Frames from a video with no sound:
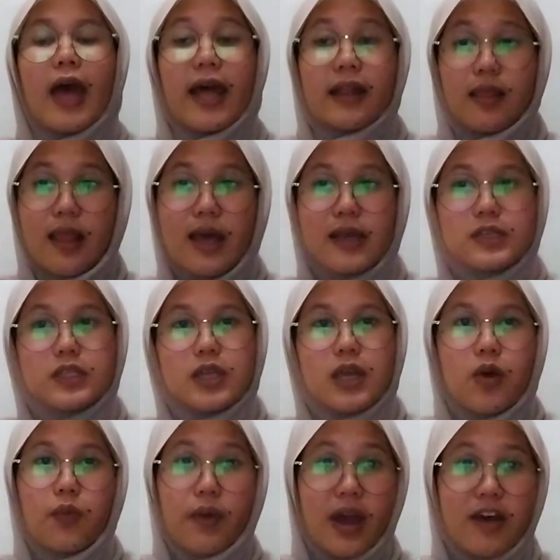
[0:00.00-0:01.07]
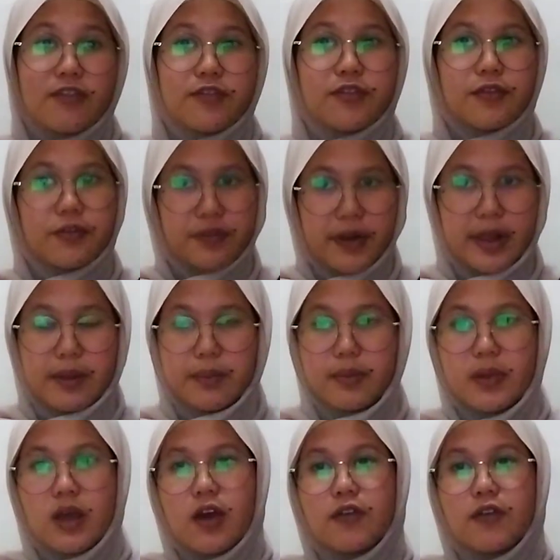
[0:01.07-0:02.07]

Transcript: And last, we have frame.